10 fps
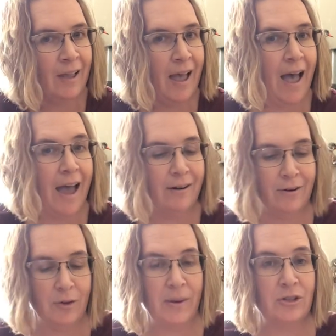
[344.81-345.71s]
I don't
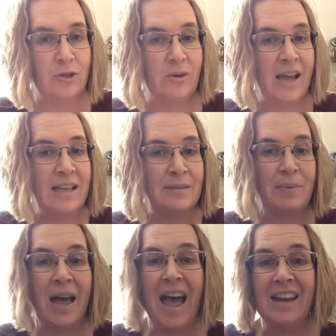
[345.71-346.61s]
know about you guys,
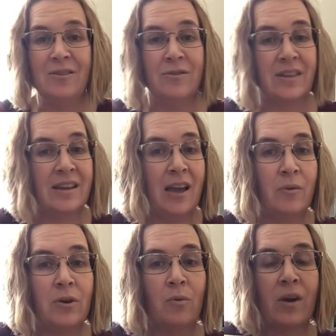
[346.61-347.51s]
but I don't think I
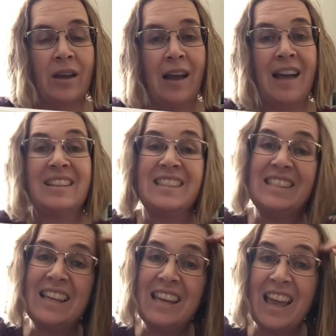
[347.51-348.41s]
would have want to got
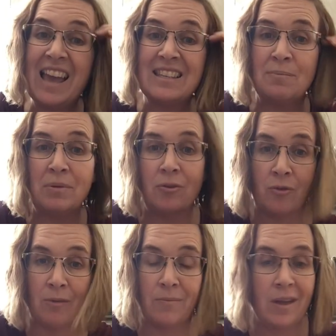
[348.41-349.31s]
sick as a
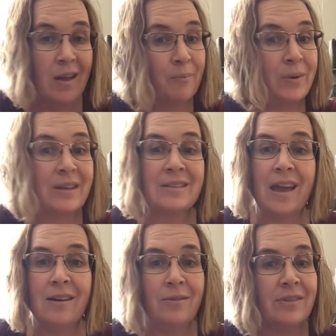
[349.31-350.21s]
pilgrim, because
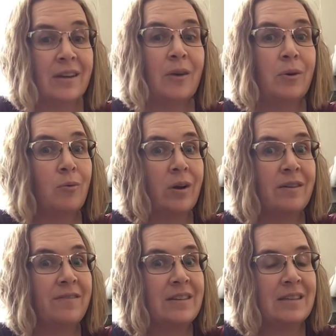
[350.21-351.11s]
I don't think I would have want to
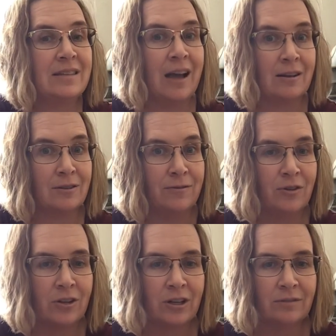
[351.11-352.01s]
visit Dr.
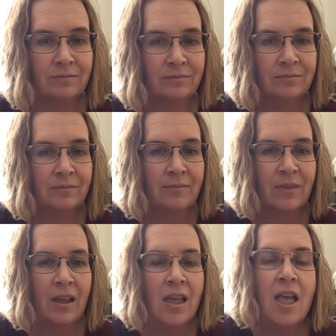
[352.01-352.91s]
Fuller.
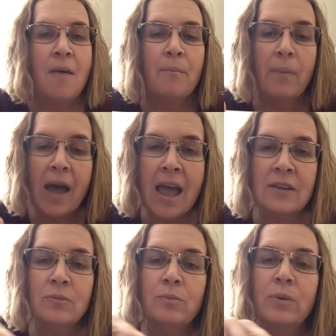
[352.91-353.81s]
But
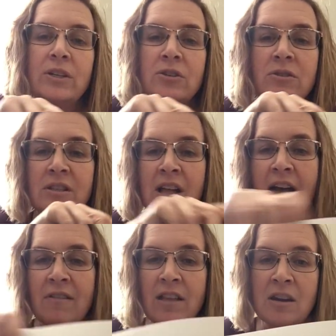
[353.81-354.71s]
we do still
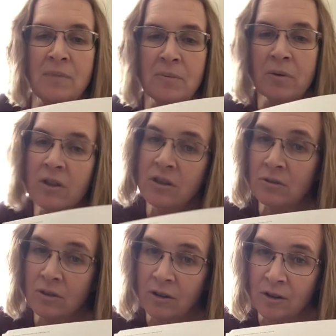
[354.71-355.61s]
have a lot of people that
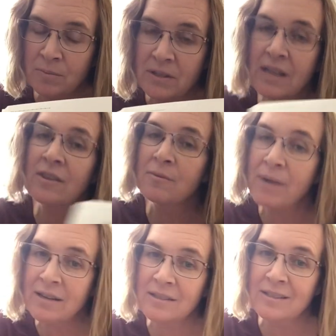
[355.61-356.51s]
use herbs in their
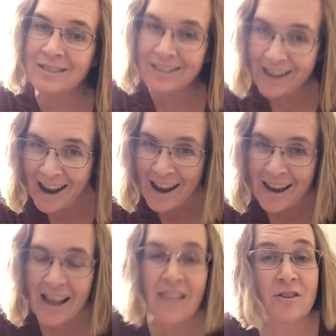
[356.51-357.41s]
medicine
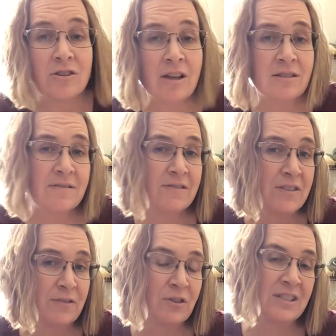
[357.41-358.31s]
today, and there's lots of
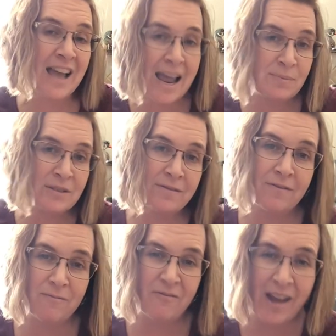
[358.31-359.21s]
different types of
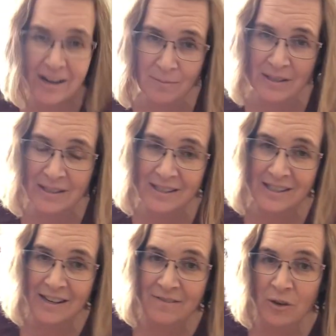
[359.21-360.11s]
vitamins and
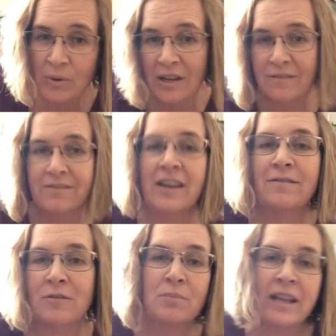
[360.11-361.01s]
stuff that we can
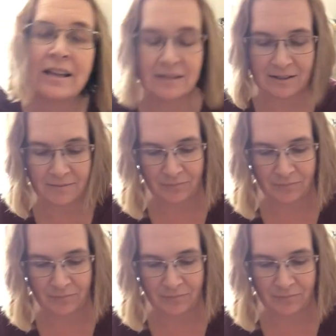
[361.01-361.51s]
find from plants.